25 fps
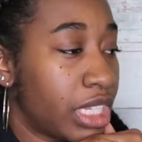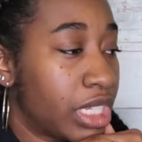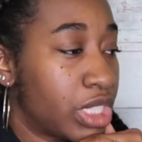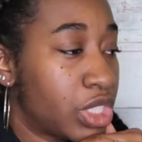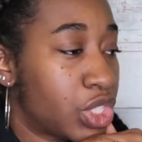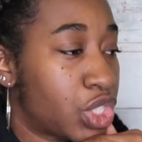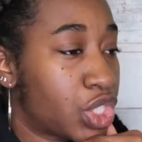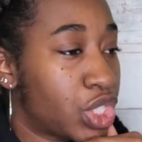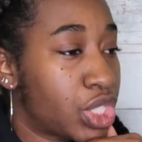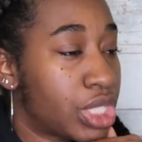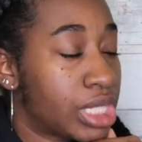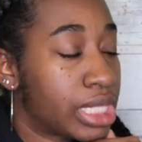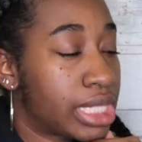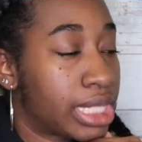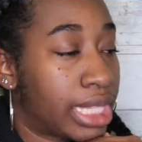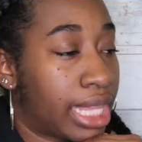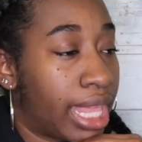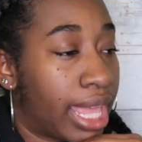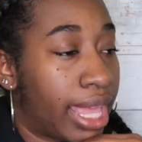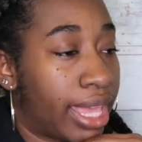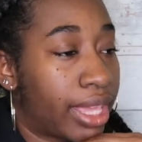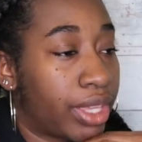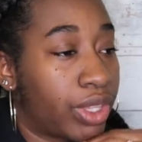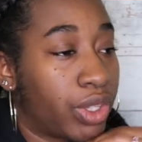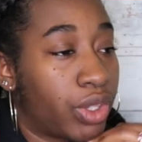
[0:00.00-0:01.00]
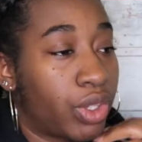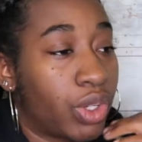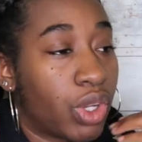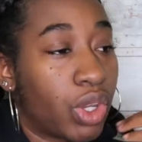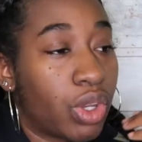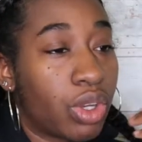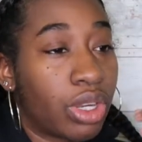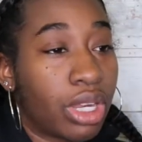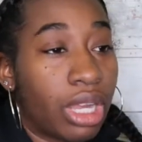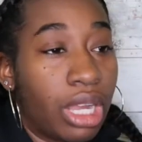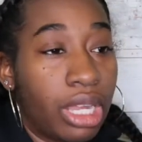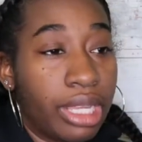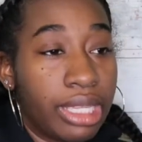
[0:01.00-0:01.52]
she's like you
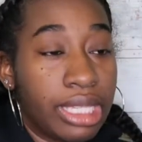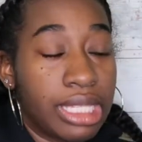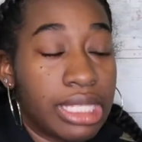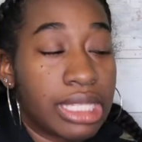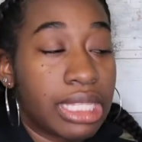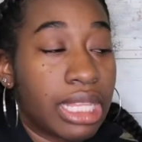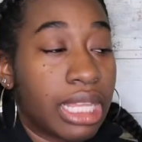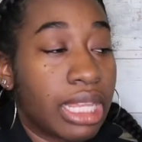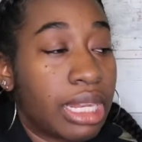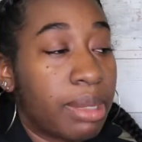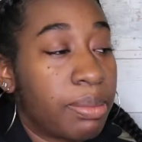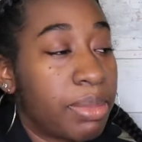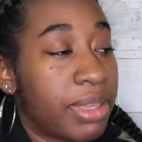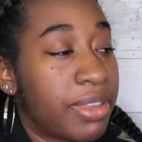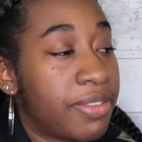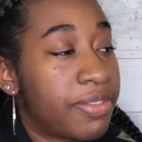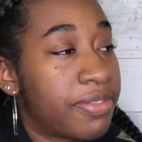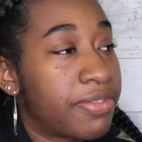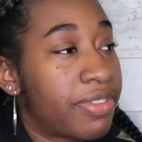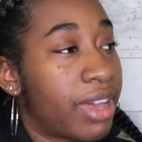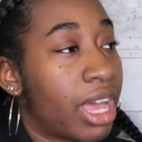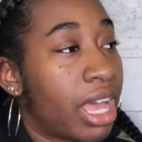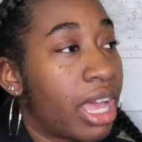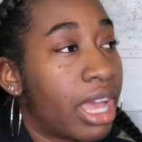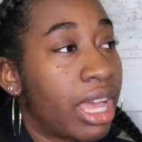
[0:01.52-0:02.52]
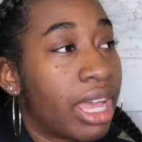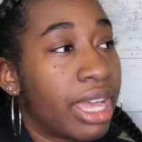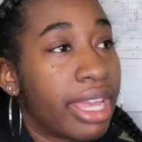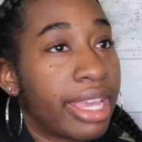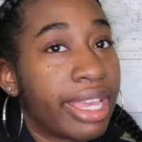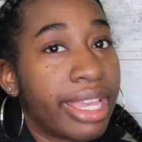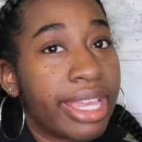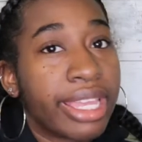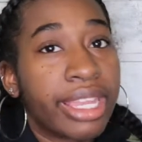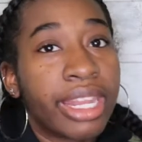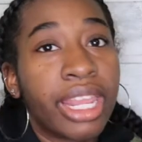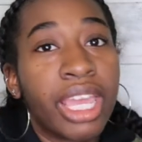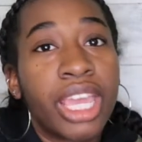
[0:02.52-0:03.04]
know he's gonna be
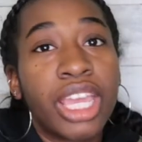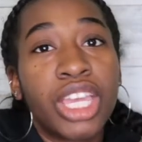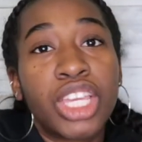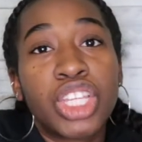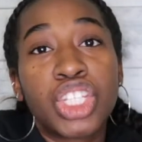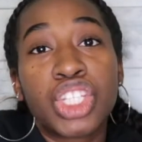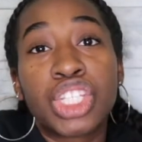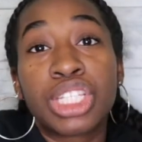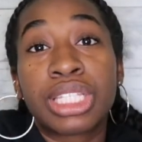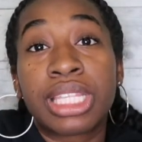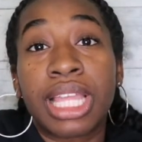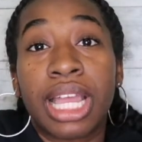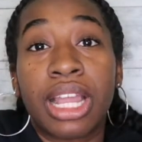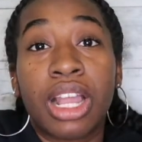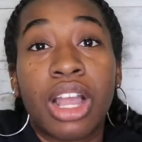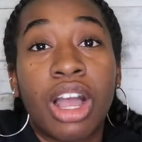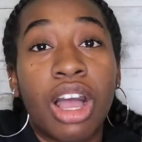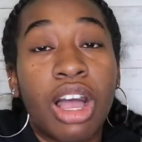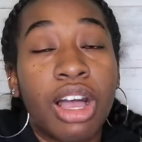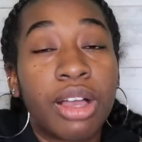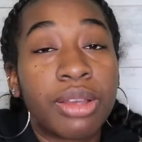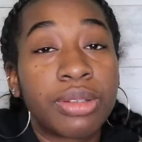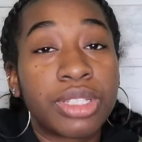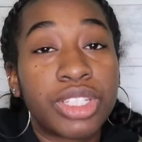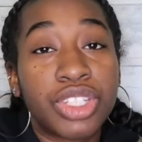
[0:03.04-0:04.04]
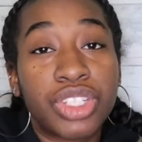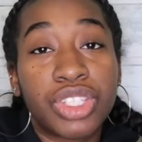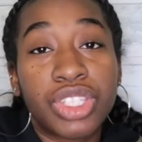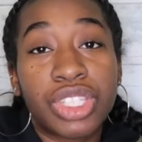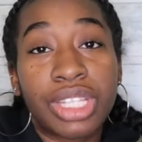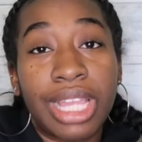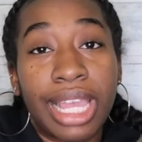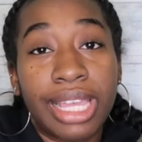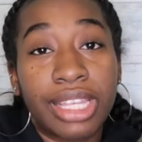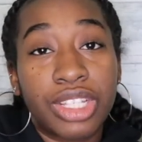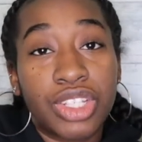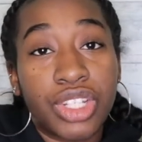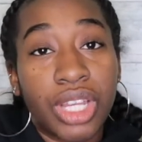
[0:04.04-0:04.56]
fine she's like calm she was
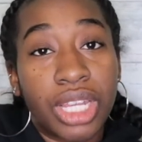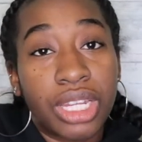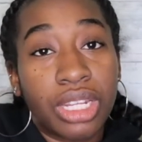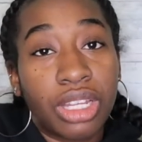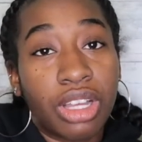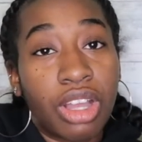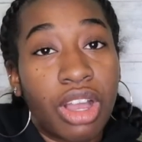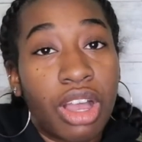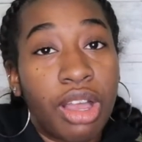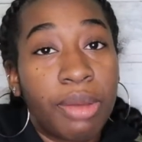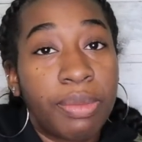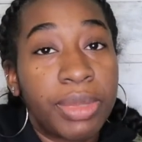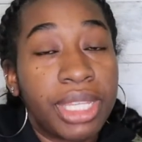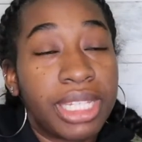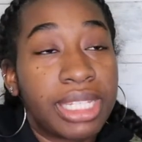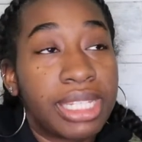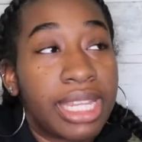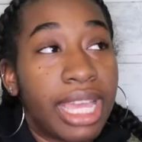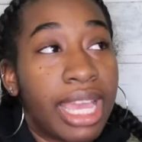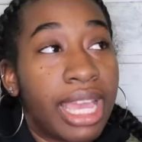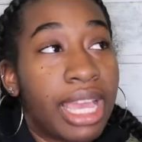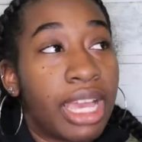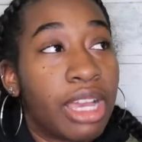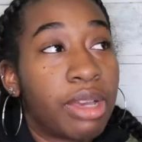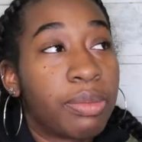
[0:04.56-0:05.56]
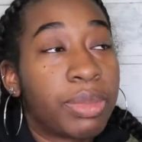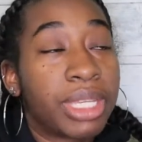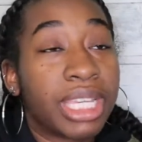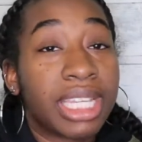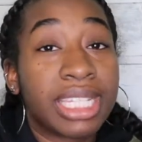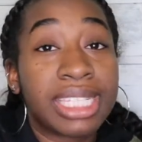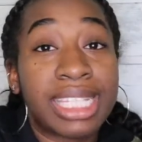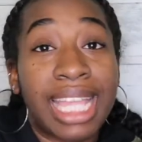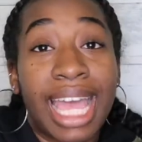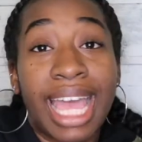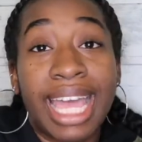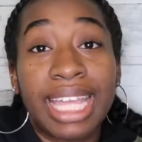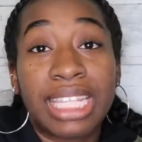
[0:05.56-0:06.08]
like trying to calm me down
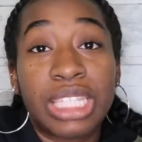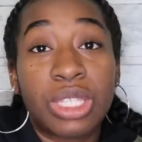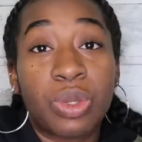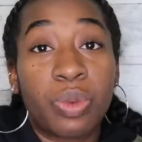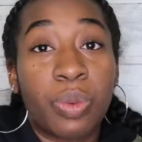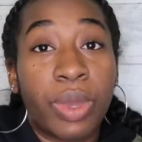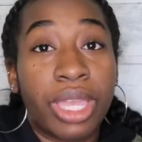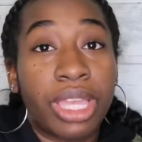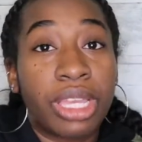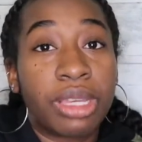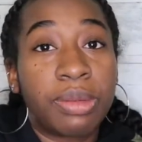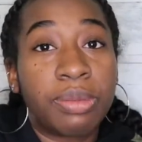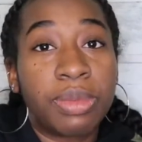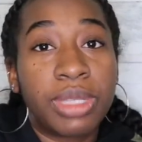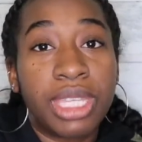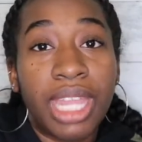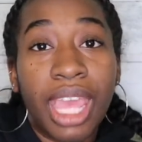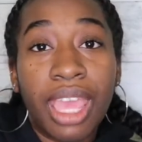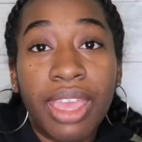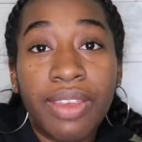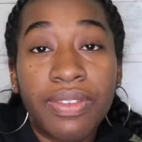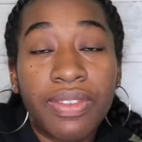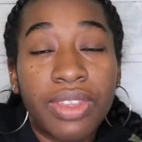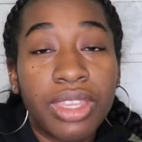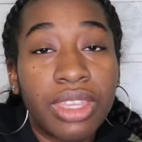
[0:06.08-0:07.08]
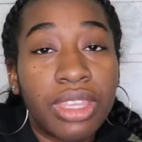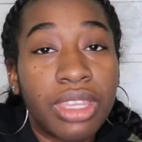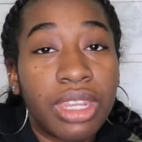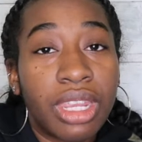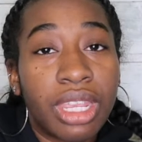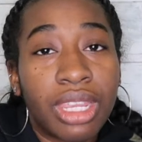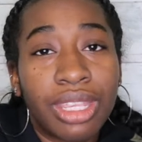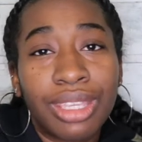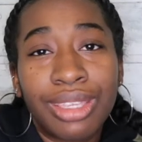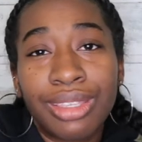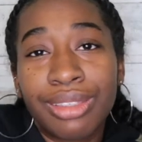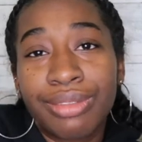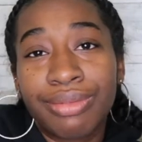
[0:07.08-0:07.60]
because i had to wake up david
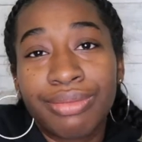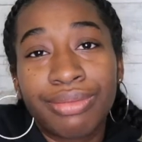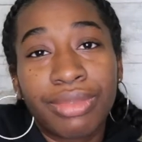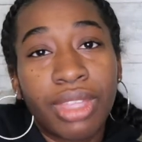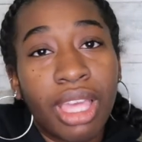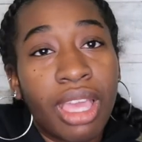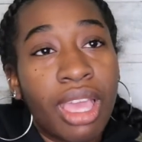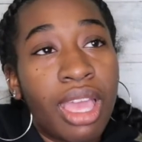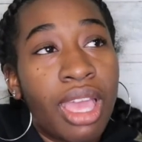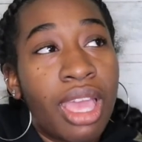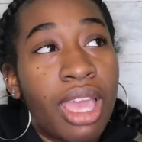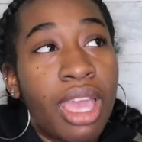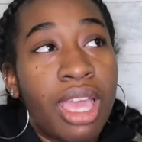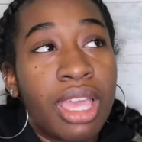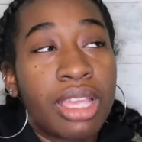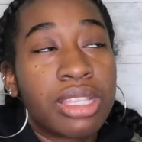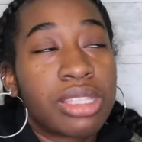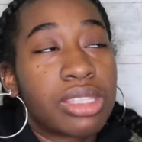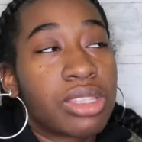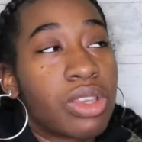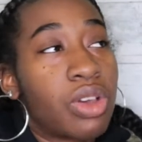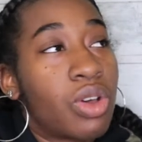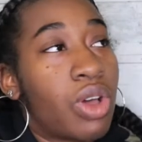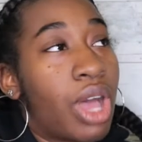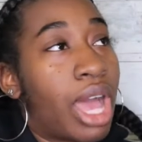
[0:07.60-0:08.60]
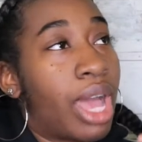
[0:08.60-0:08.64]
and he so